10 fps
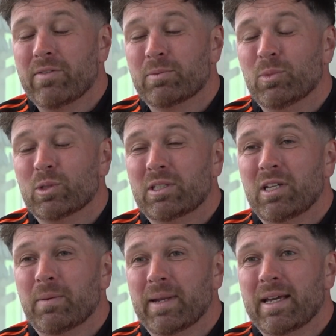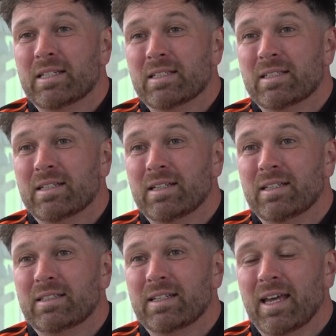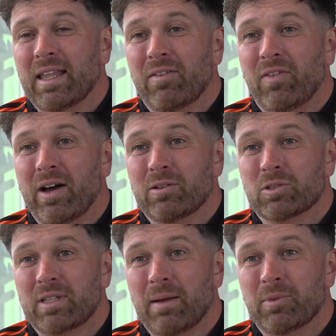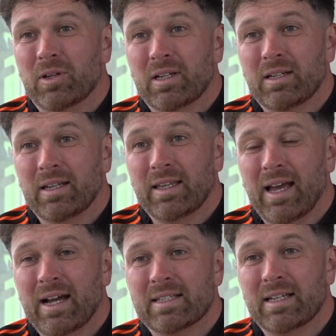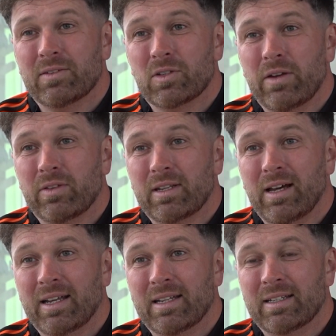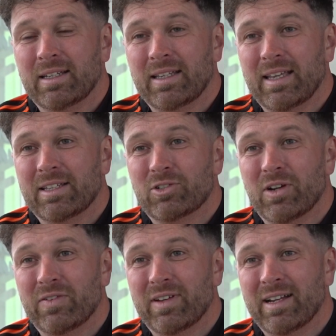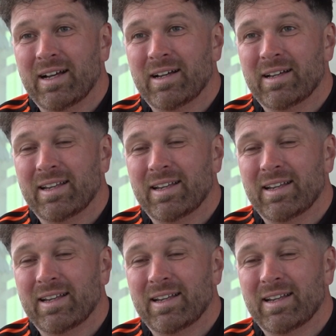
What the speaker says: us more determination to get that final step done and get ourselves over the line and get the trophy in our